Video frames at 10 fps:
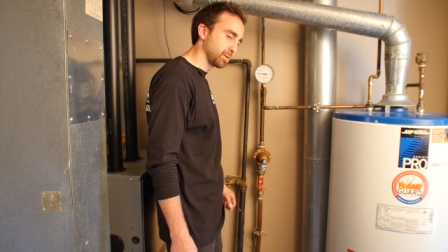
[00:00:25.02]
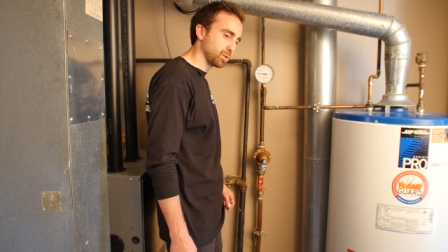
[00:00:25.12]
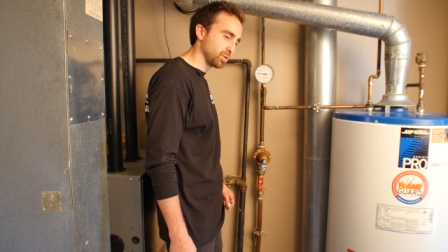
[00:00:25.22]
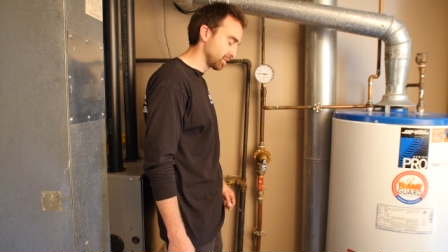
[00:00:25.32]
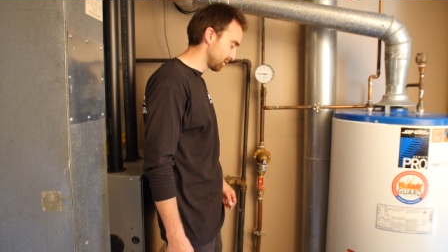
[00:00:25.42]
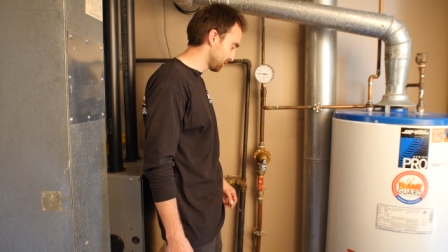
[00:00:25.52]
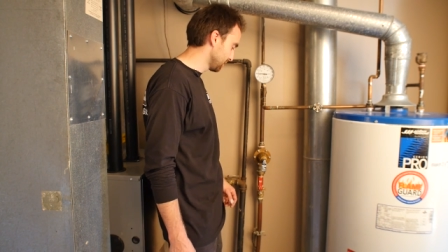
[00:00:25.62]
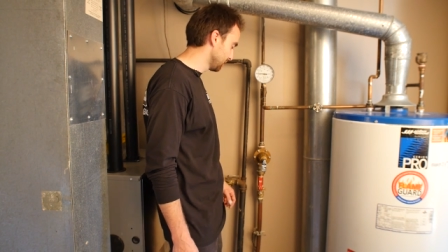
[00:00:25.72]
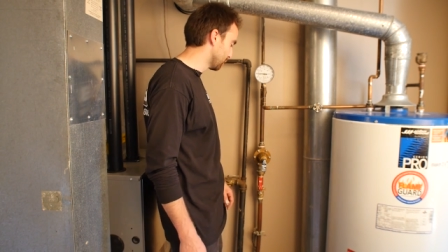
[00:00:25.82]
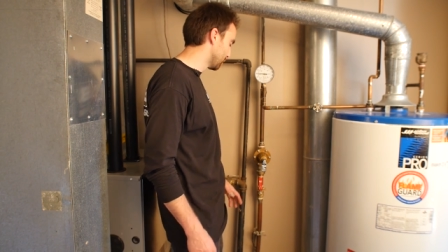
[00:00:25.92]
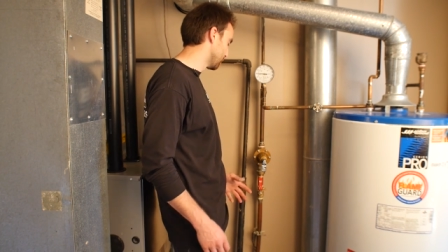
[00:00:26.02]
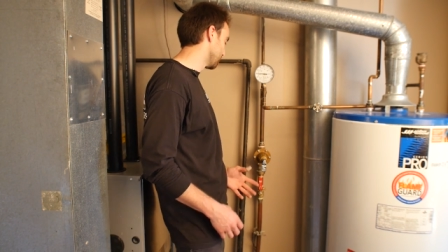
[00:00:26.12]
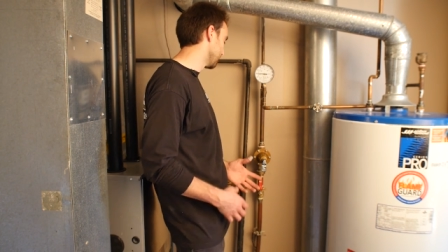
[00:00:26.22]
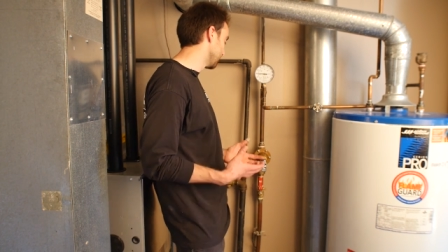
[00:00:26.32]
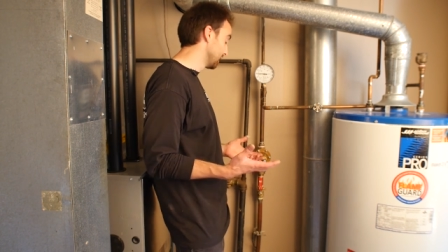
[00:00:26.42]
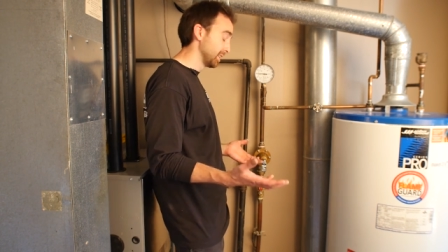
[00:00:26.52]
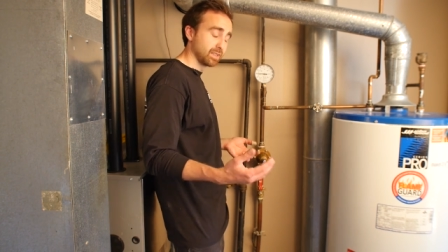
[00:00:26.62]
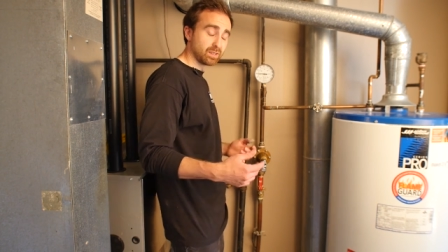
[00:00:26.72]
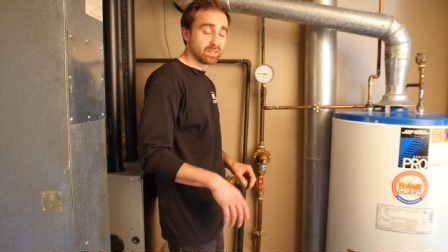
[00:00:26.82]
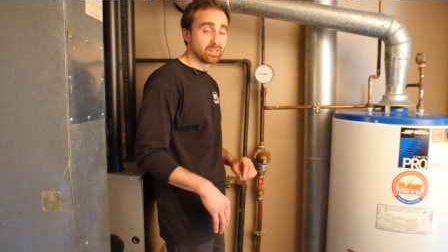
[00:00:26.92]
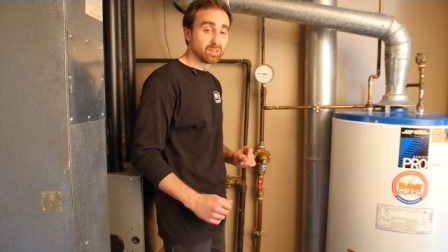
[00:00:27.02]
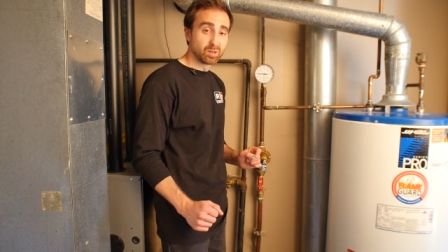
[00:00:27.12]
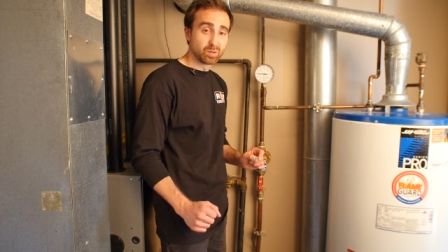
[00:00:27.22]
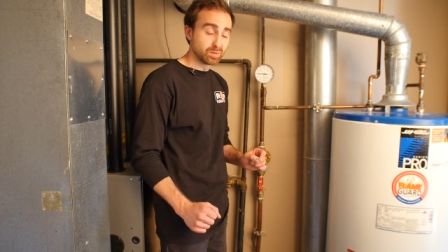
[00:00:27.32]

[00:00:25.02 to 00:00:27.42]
emergency or you need to do